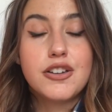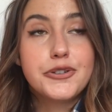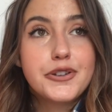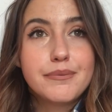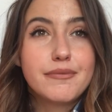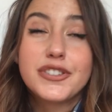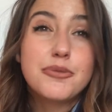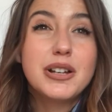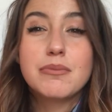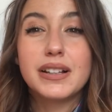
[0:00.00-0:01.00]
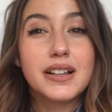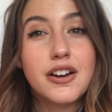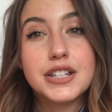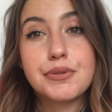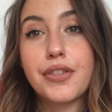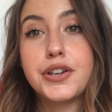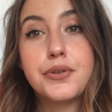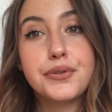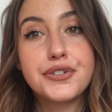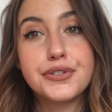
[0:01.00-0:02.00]
To be completely honest with
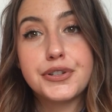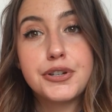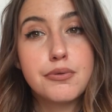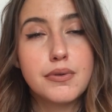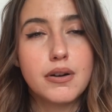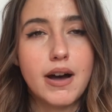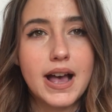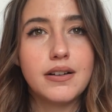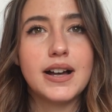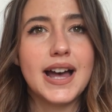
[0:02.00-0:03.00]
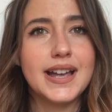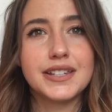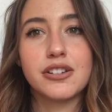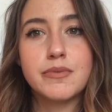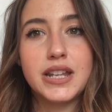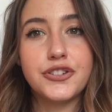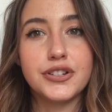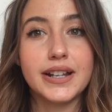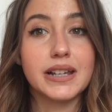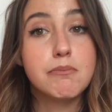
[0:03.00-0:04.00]
you, UoL has
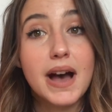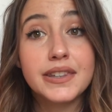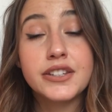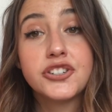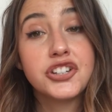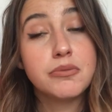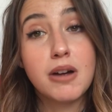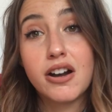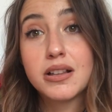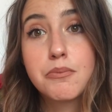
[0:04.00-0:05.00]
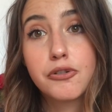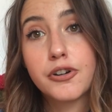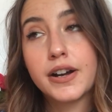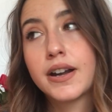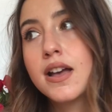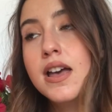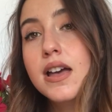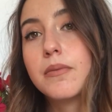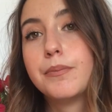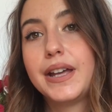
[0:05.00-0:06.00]
accommodation like in Paddington, Marylebone,
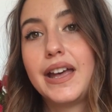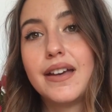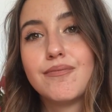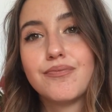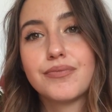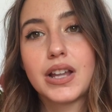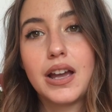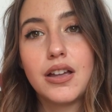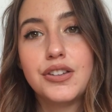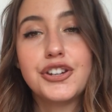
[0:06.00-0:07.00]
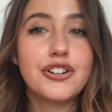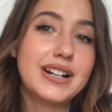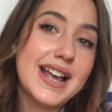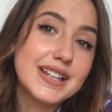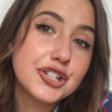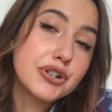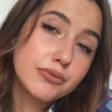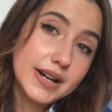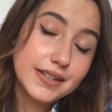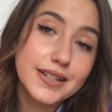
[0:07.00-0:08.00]
but they're less
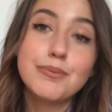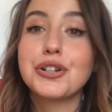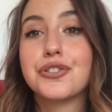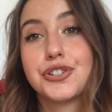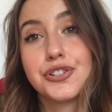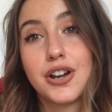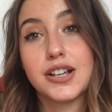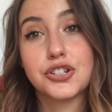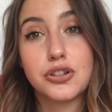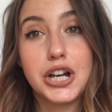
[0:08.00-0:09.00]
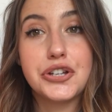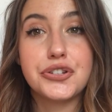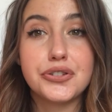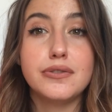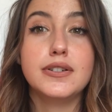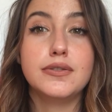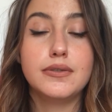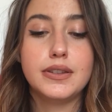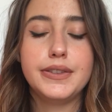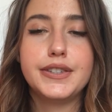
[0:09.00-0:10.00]
requested because they're not as close
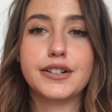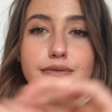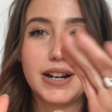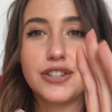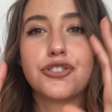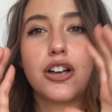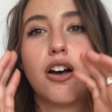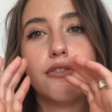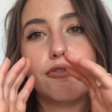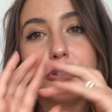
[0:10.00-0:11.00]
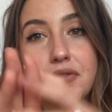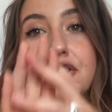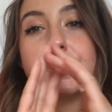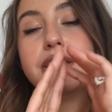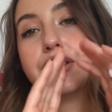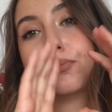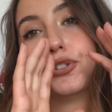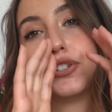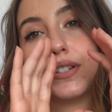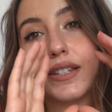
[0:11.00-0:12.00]
to the range of universities,
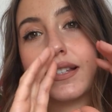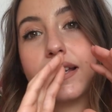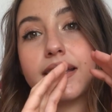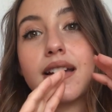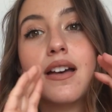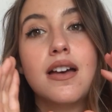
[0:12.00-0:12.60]
which is like